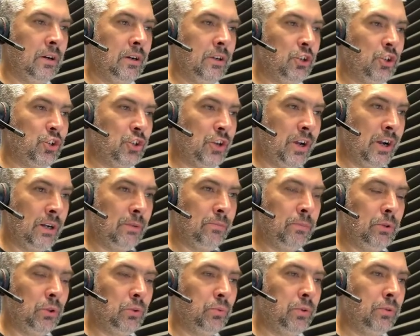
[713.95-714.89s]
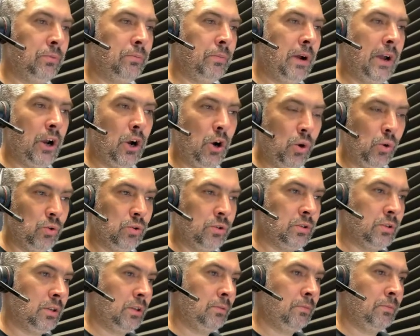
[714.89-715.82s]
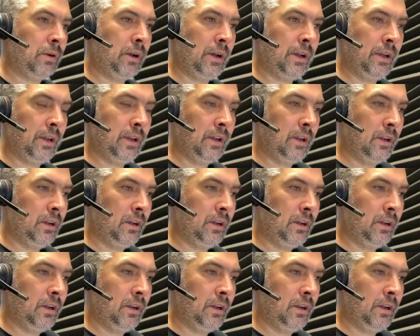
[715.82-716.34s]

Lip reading: shared between my host and my